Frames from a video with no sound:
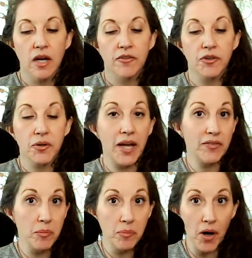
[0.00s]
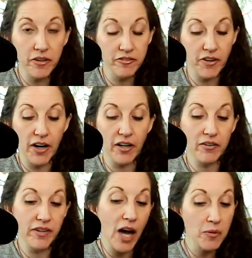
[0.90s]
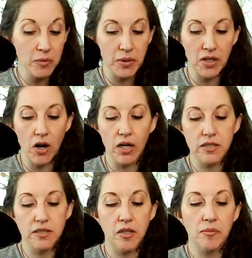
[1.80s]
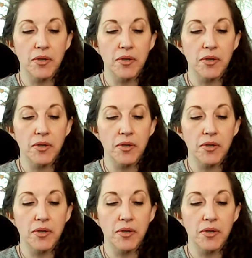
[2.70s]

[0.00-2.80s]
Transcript: If you can have a bonfire, that would be awesome